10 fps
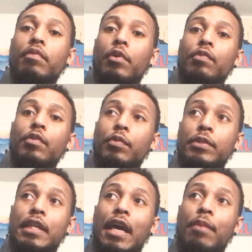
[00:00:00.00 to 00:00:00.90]
evolved over
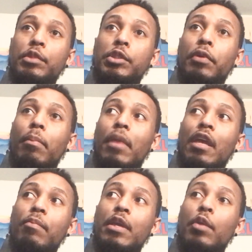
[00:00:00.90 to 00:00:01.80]
time. So it may
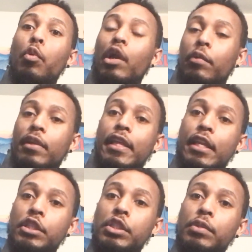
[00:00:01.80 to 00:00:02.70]
be work
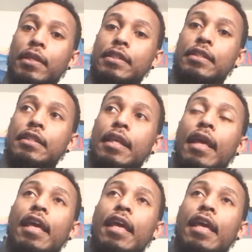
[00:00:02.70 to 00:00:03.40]
related stresses,